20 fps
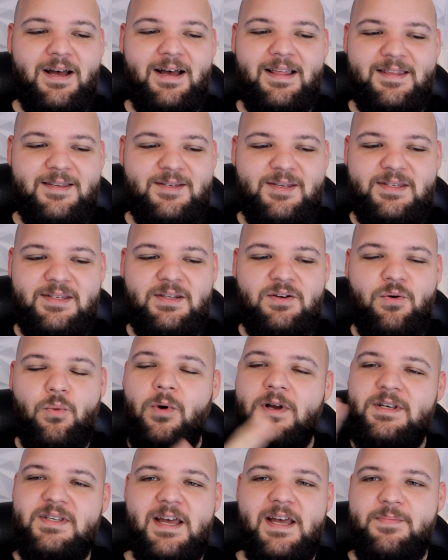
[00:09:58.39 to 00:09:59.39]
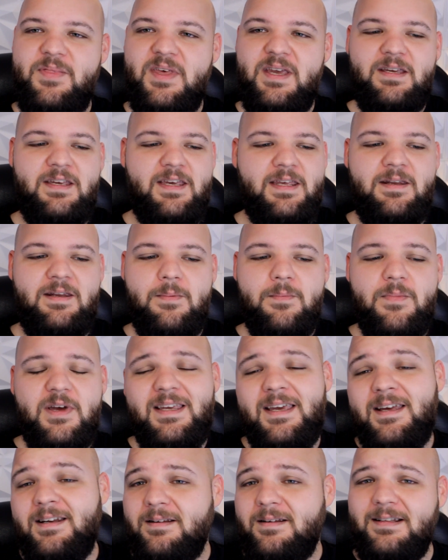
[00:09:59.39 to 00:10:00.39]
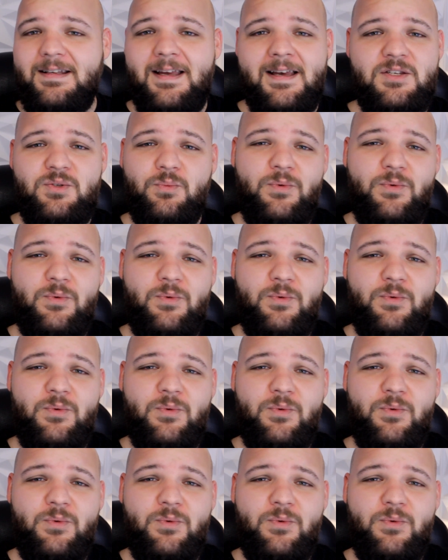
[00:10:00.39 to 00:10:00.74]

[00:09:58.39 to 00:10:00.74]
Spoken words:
This isn't a one-time thing. And again, guys,